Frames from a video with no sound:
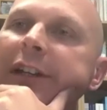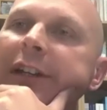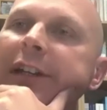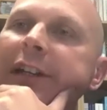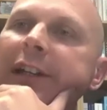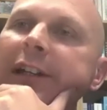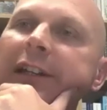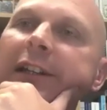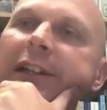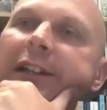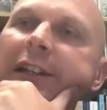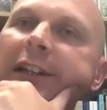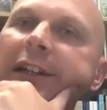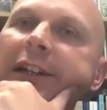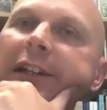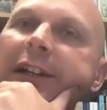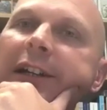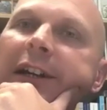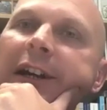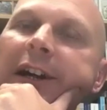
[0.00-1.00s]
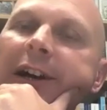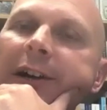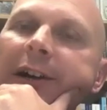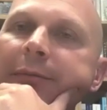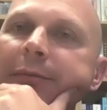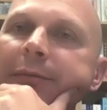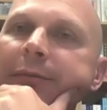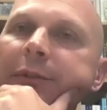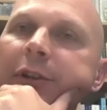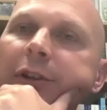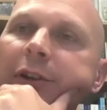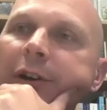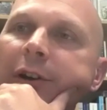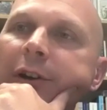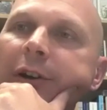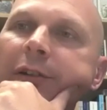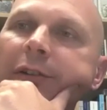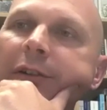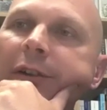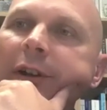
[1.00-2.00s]
thinking, you
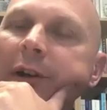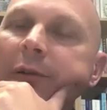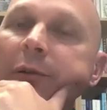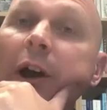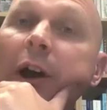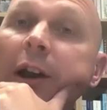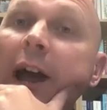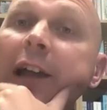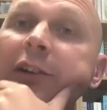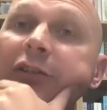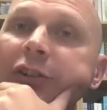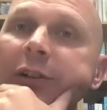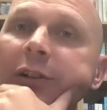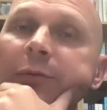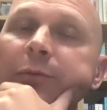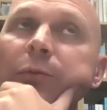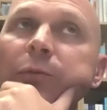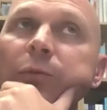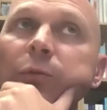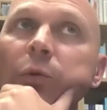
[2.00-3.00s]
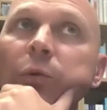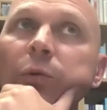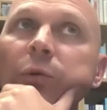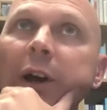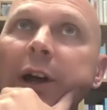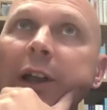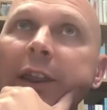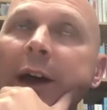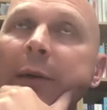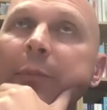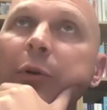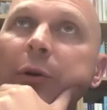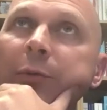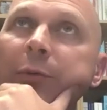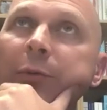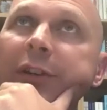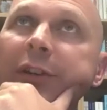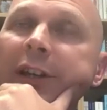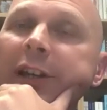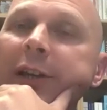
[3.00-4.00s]
know, I'd actually, at that
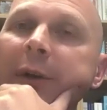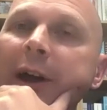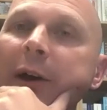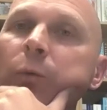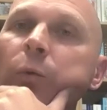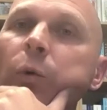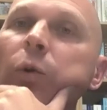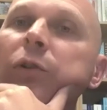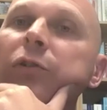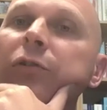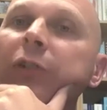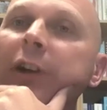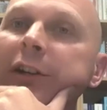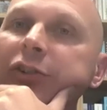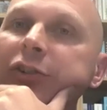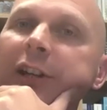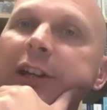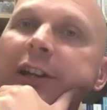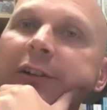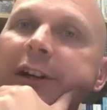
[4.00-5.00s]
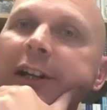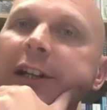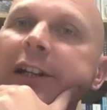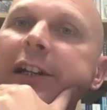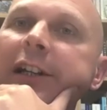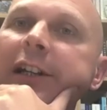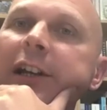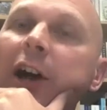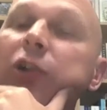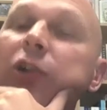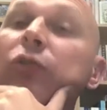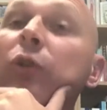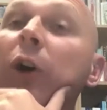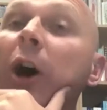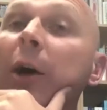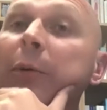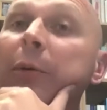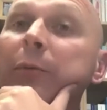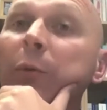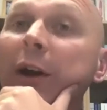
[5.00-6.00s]
point, was thinking about water engineering. I
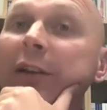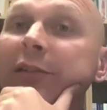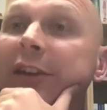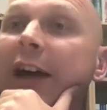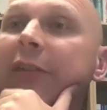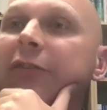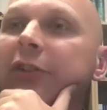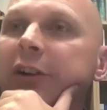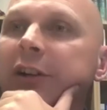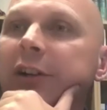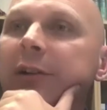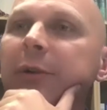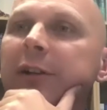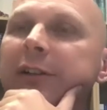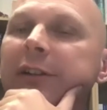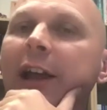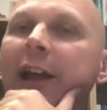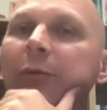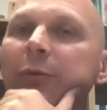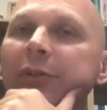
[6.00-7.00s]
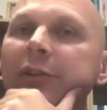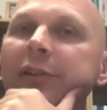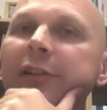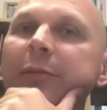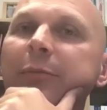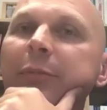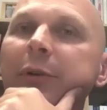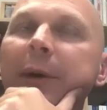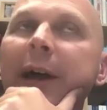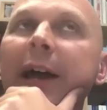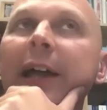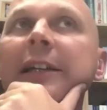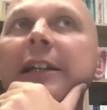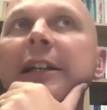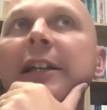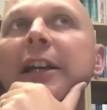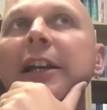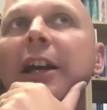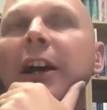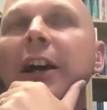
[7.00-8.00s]
grew up in West Africa, my dad was a diplomat,
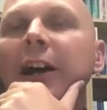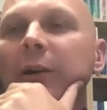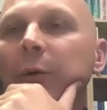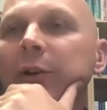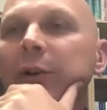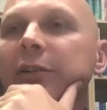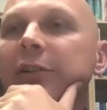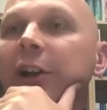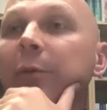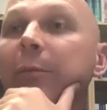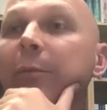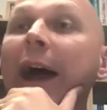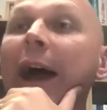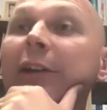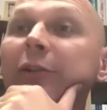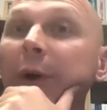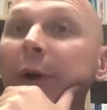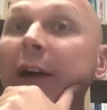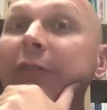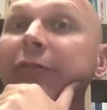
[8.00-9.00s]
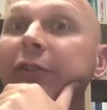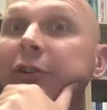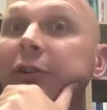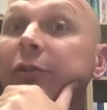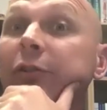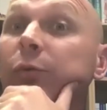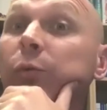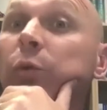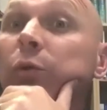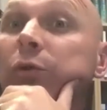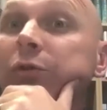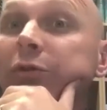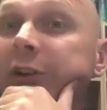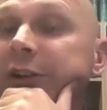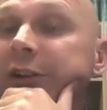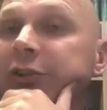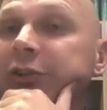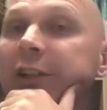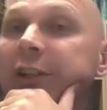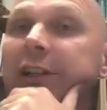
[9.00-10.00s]
and I wanted to go back to Africa as a
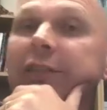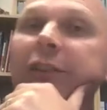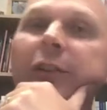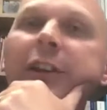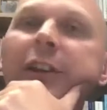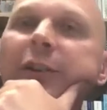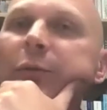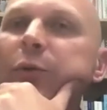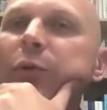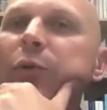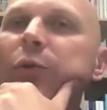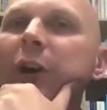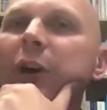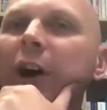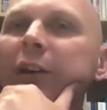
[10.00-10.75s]
water engineer. So these were all